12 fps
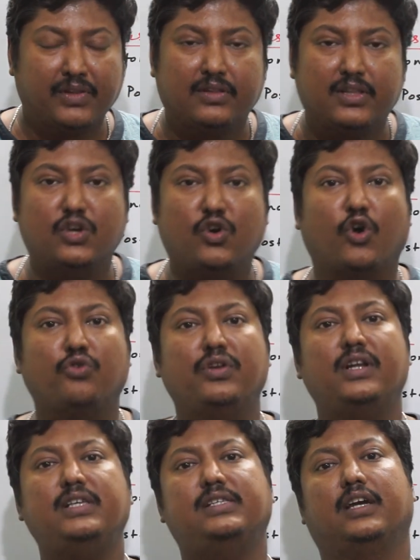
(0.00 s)
the
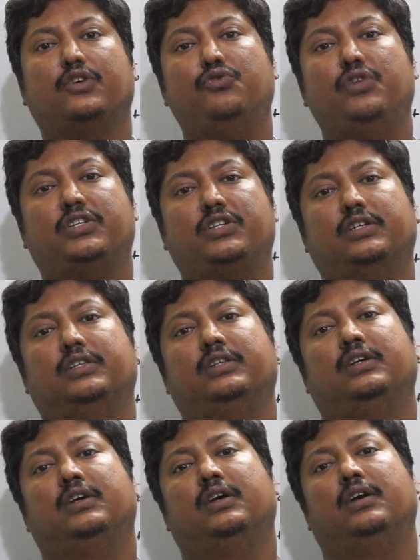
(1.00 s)
coronary
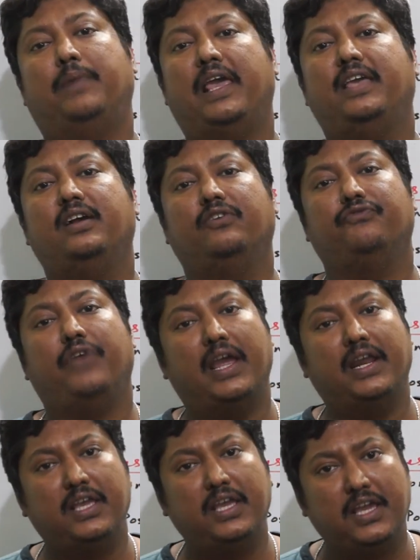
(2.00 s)
circulation playing a
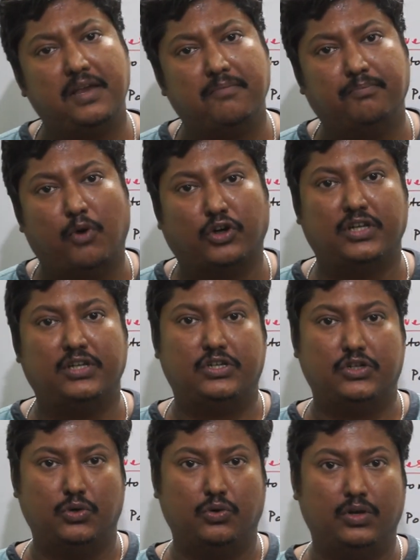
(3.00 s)
very
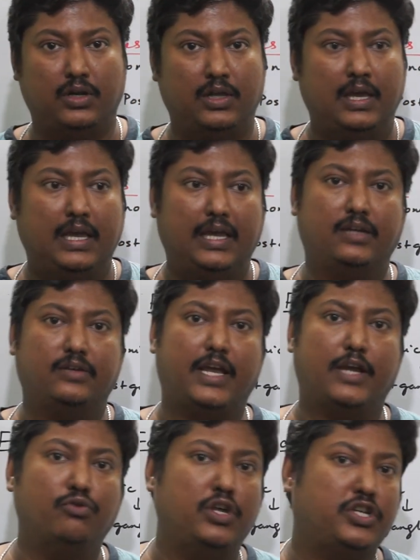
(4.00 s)
important role in
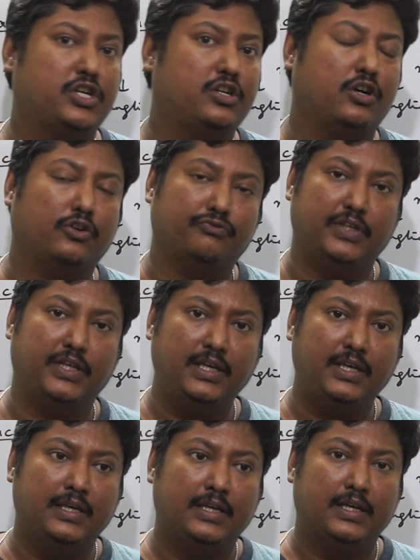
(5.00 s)
regulation of the
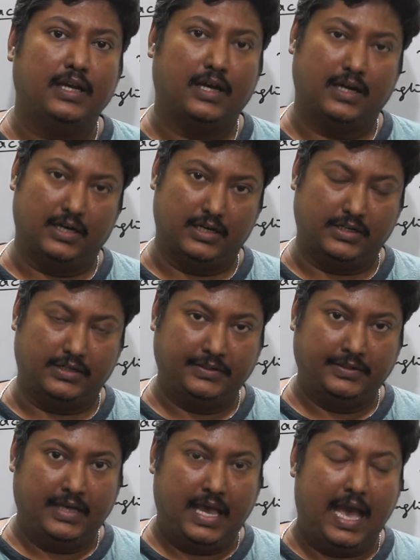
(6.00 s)
heart,
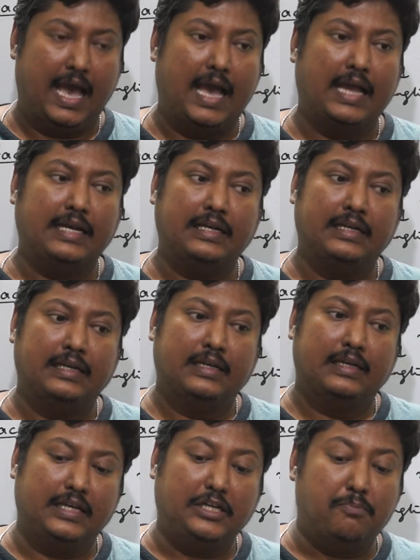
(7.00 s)
and
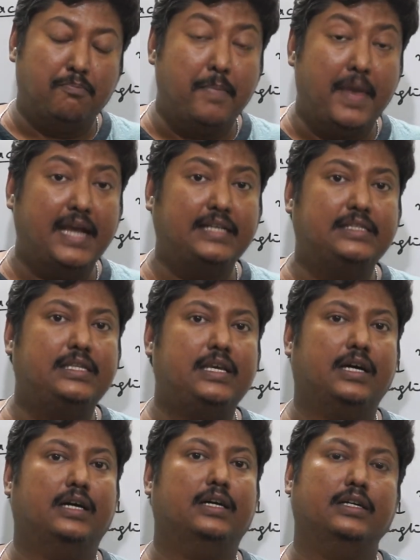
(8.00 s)
it makes the
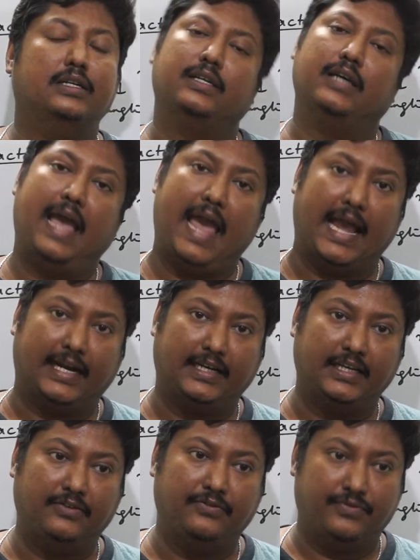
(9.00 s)
heart
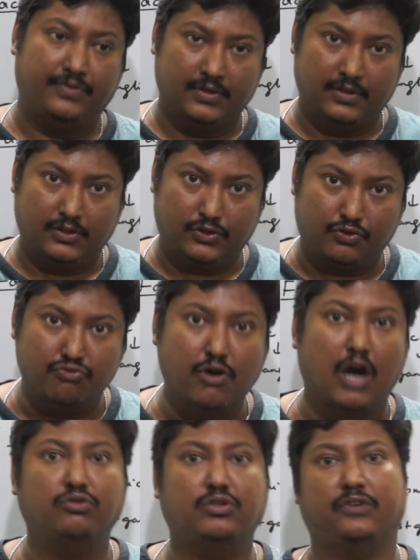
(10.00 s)
active
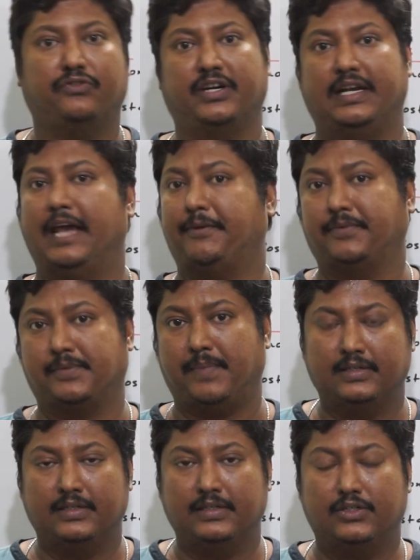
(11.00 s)
throughout our lives.
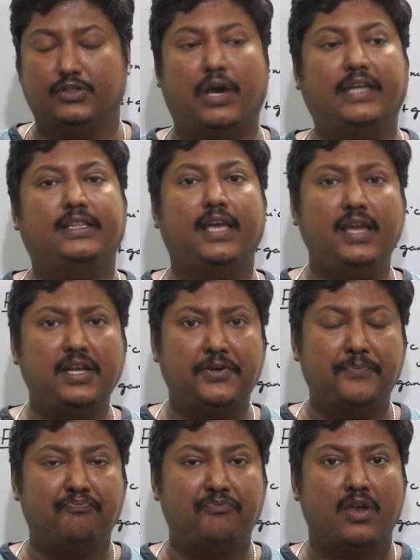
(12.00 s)
So I
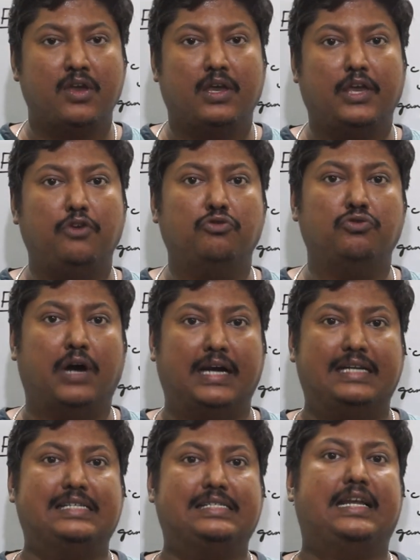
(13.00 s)
think you
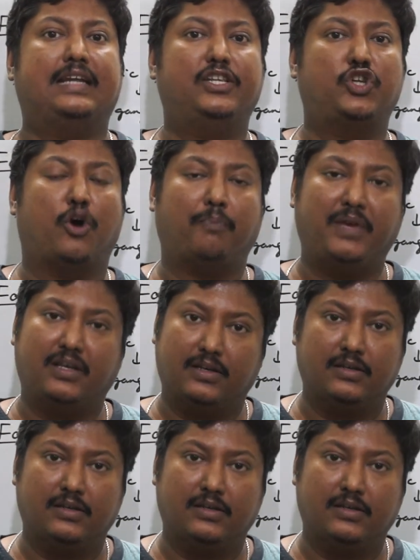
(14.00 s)
understand the topic